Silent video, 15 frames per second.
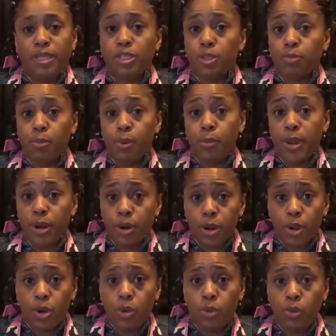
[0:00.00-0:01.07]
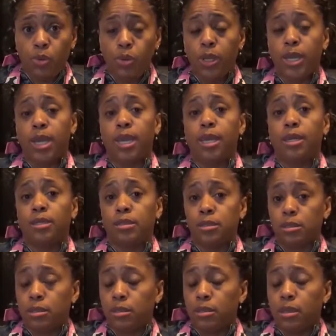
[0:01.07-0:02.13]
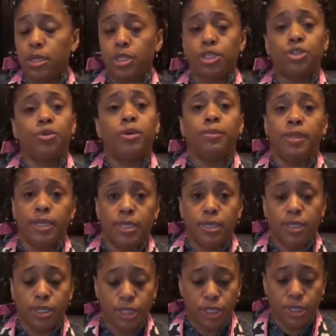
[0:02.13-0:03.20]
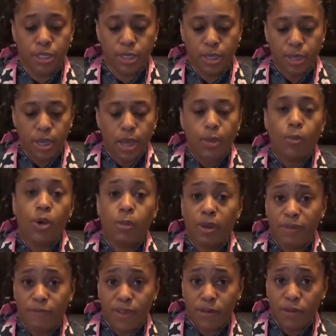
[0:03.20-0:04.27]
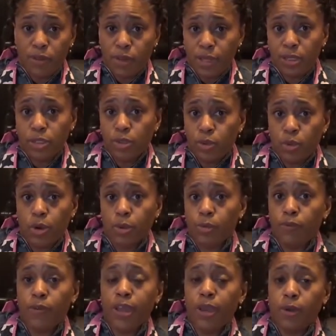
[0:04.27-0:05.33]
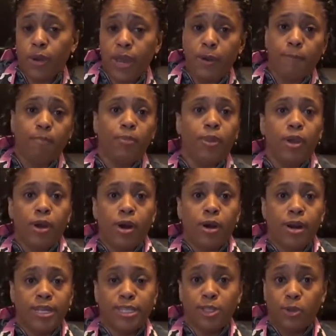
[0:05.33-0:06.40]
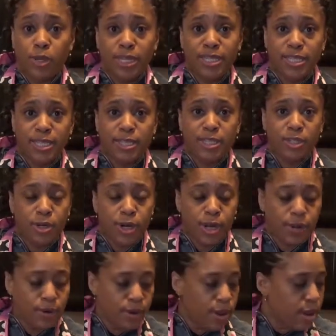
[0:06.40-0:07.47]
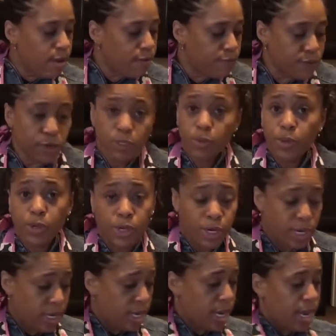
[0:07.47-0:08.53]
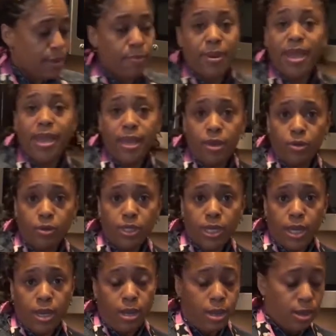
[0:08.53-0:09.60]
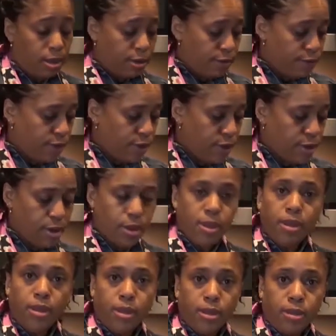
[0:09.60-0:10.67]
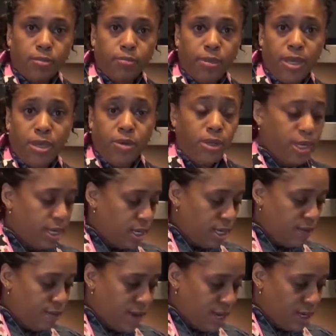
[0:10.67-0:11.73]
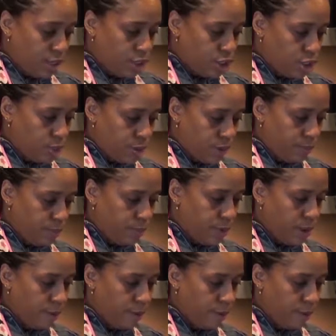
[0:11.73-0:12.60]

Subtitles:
It's prepared cold and it's extremely delicious. One of my favorite things to order if I go out. Alright, so let's get started. First we're going to need a pound of peeled and deveined shrimp.